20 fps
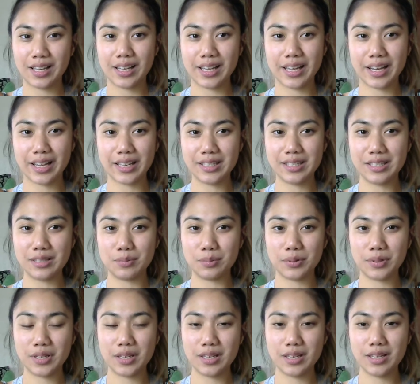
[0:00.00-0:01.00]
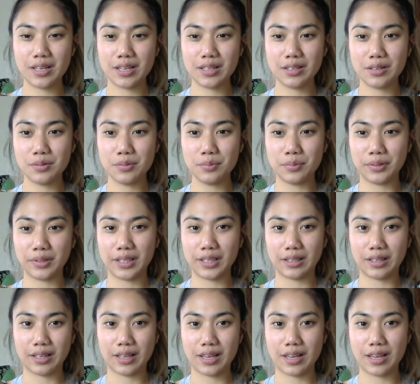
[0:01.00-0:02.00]
And I deeply and
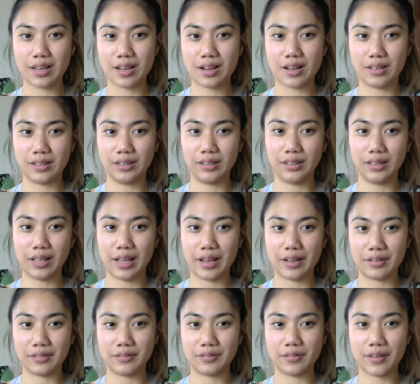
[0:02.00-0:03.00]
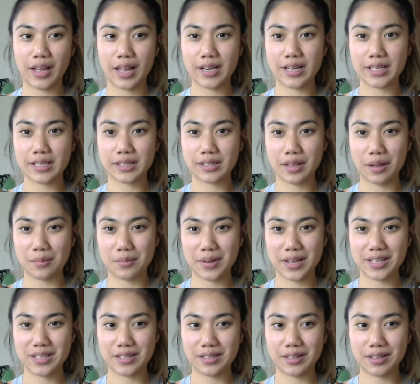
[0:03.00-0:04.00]
completely love and accept
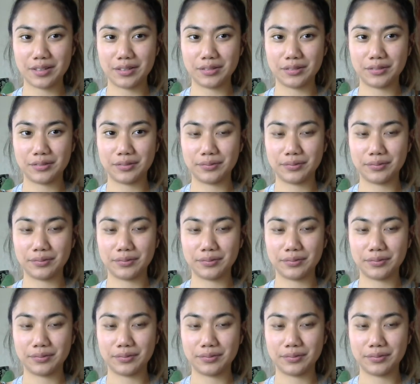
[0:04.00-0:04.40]
myself.